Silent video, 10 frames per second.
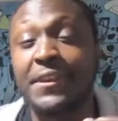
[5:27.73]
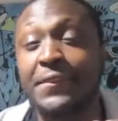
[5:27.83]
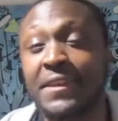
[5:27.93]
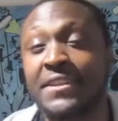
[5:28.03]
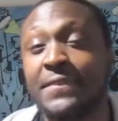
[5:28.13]
to
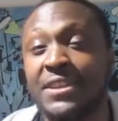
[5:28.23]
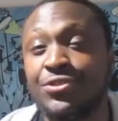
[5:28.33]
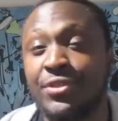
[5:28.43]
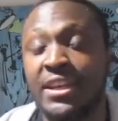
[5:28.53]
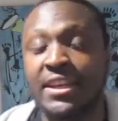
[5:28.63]
effectively
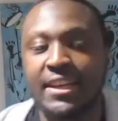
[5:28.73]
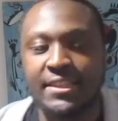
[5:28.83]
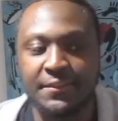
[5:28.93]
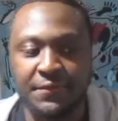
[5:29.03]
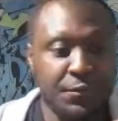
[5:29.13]
treat it
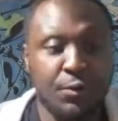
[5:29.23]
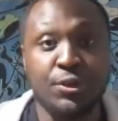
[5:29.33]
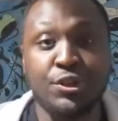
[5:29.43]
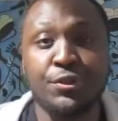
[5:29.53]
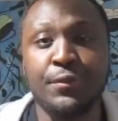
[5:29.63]
as if you're
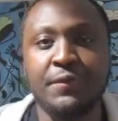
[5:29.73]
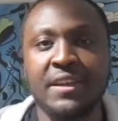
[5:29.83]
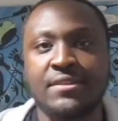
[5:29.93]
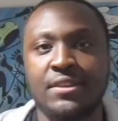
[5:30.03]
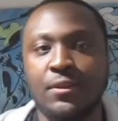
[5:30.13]
a new
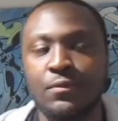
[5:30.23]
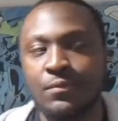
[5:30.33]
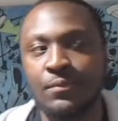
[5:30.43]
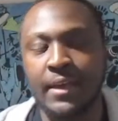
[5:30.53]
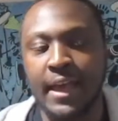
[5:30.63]
investor
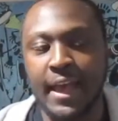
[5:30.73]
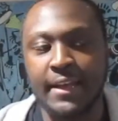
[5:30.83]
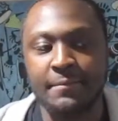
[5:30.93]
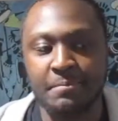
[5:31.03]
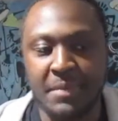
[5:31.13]

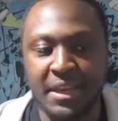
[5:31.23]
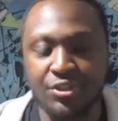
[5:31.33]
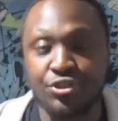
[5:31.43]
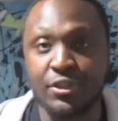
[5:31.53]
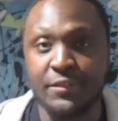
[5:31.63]
and make
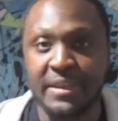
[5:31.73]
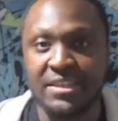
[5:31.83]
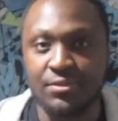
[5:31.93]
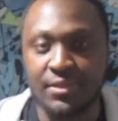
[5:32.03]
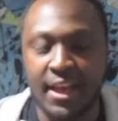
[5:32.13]
your choice
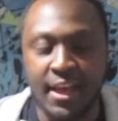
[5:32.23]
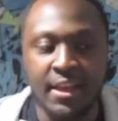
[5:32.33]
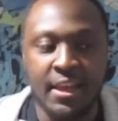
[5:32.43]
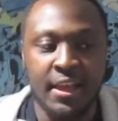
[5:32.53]
based on that.